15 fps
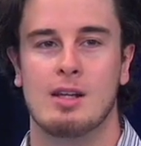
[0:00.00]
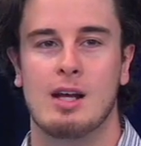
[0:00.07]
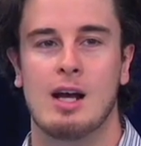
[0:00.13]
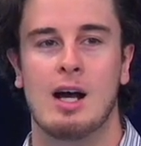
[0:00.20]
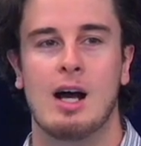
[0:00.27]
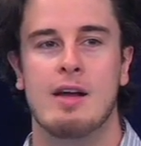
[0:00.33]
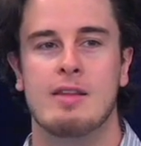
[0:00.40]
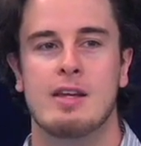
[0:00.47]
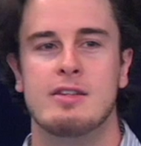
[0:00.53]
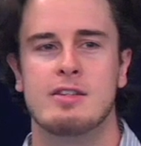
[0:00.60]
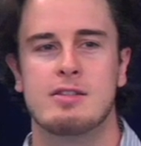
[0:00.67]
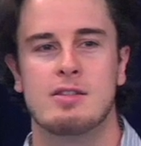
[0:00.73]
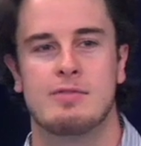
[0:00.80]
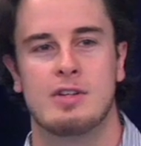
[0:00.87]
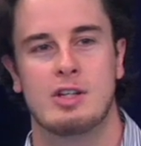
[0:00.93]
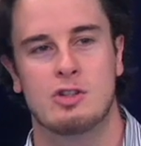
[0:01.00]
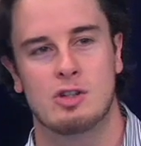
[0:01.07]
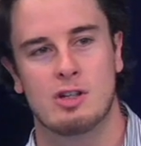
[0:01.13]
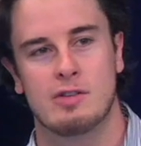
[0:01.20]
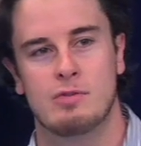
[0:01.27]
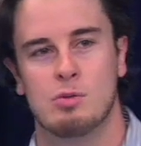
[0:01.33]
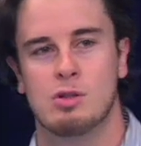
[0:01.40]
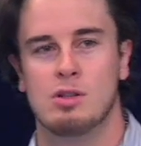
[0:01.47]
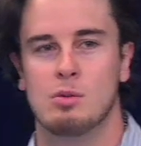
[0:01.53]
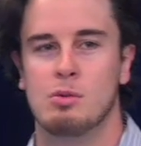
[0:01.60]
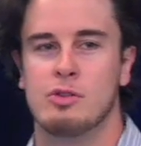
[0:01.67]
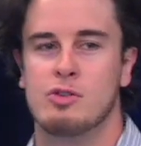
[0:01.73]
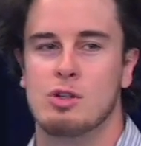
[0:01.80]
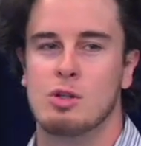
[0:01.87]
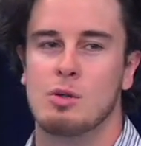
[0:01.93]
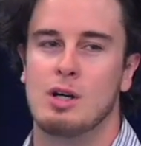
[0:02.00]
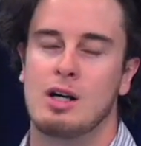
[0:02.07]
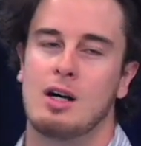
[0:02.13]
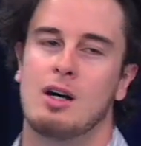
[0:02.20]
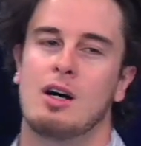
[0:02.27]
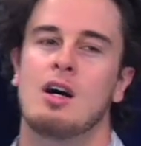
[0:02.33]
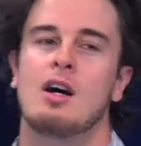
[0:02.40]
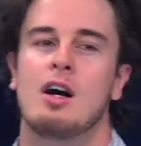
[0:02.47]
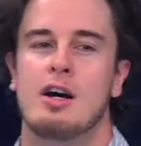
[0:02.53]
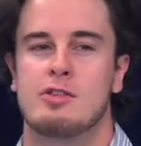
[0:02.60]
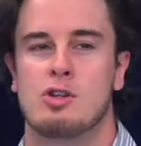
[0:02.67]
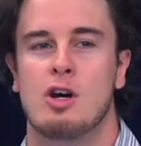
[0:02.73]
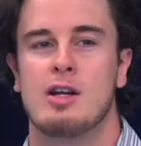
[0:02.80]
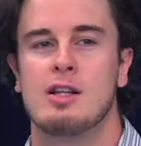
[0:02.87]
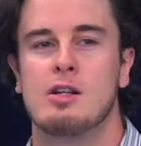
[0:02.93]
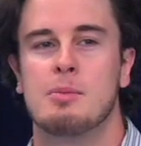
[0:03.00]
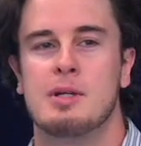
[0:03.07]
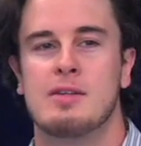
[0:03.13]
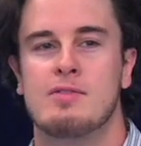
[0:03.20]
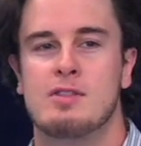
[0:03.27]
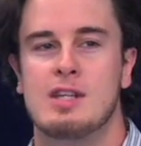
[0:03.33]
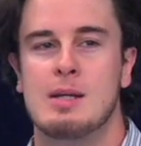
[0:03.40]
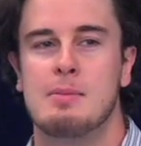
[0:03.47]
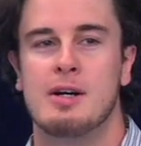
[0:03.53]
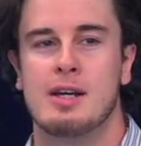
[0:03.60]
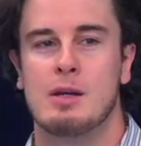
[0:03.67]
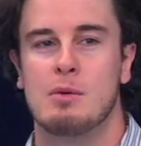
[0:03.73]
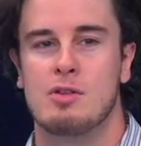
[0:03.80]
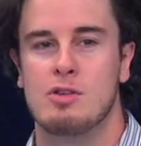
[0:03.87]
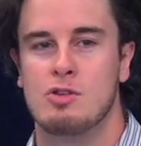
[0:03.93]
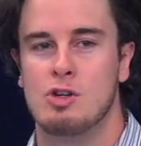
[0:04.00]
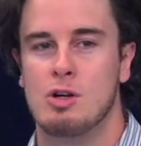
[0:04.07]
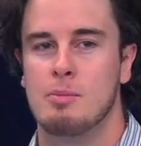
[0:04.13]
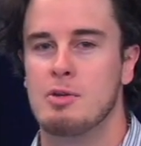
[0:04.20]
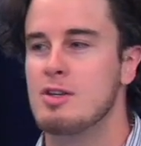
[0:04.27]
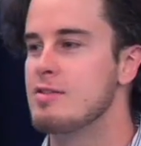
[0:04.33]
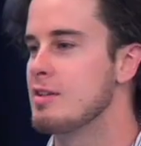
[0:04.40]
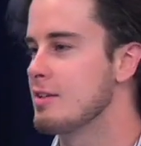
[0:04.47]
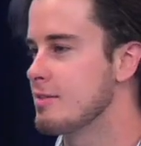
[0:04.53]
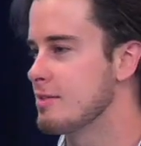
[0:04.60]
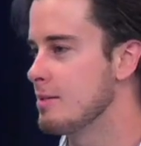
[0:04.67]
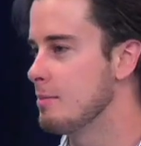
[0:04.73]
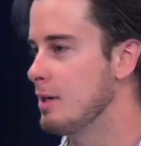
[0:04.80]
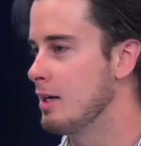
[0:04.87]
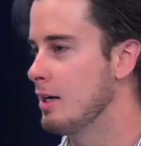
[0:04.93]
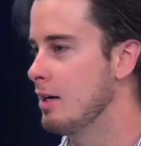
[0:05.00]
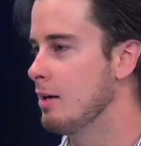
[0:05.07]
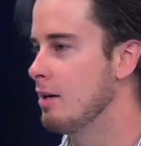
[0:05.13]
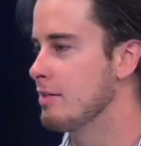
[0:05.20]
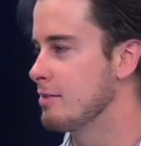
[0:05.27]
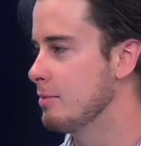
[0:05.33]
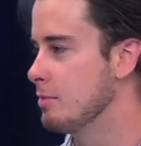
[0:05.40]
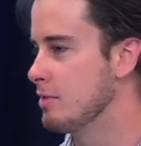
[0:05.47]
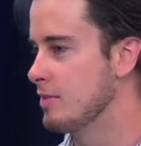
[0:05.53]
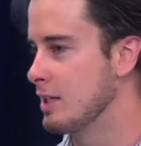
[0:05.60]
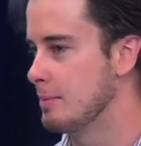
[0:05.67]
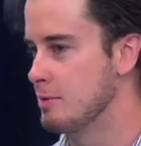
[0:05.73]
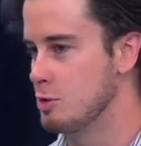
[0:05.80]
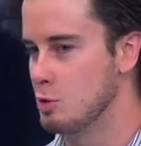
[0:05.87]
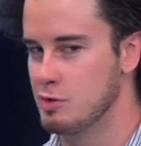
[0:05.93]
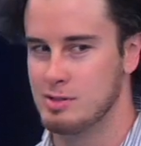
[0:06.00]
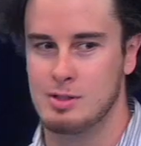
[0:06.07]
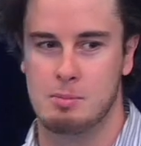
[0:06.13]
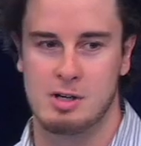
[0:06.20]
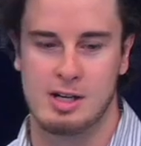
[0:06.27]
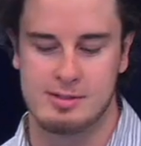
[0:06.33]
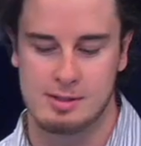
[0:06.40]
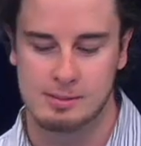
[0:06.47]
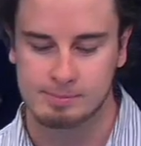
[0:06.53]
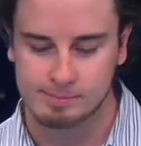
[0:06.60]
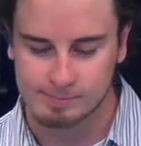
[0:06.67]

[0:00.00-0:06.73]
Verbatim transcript: and then just to finish off, we'll, we'll do a tiny little bit of debugging with the DOM using some, some developer tools in the browser.